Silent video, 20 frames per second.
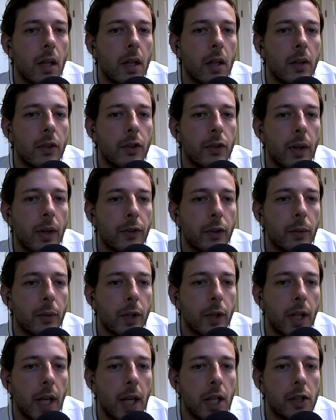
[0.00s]
So after
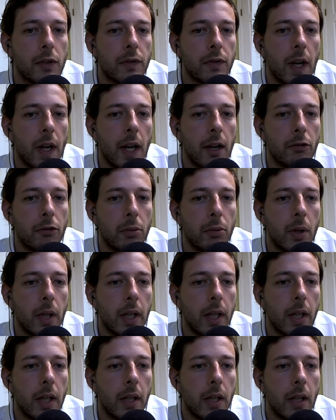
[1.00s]
rook h5,
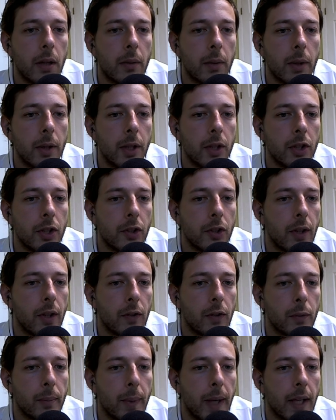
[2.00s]
white, Aronian just
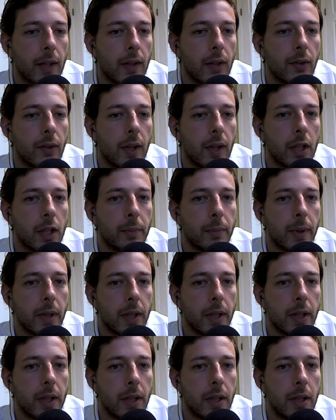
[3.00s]
gives back this
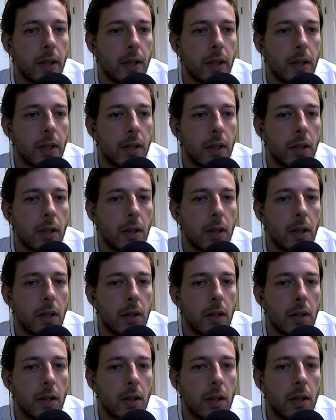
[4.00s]
h-pawn
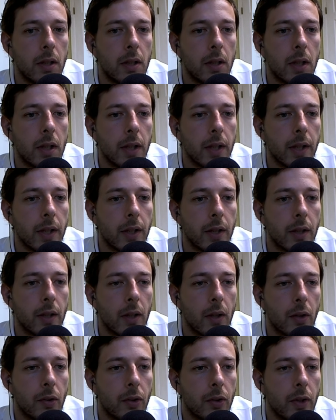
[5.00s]
and
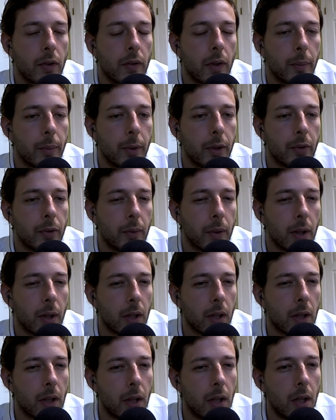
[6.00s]
goes to develop this
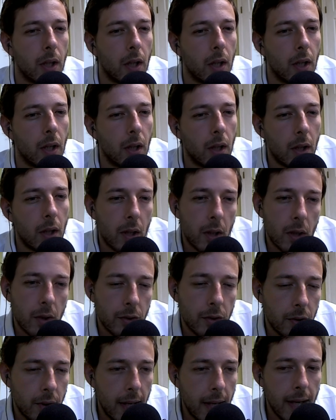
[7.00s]
rook.
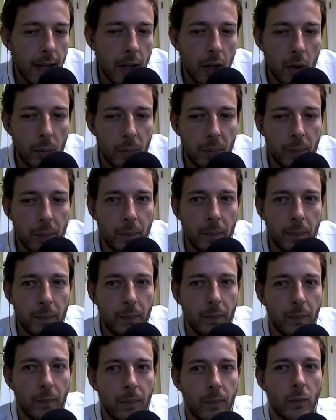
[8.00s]
So now
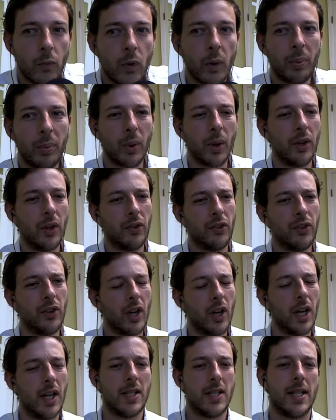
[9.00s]
Rapport is
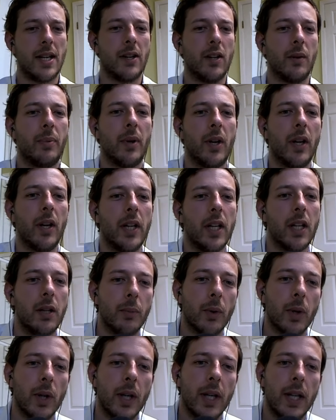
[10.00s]
not down a pawn
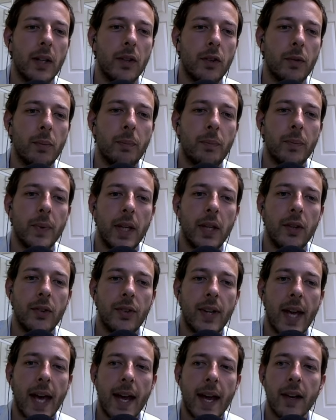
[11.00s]
anymore. He's
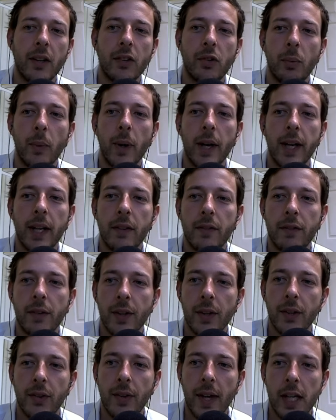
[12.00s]
taxed white for
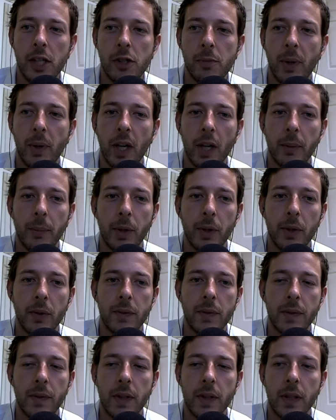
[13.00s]
this h-pawn
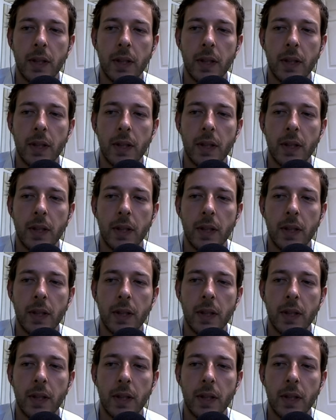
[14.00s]
move,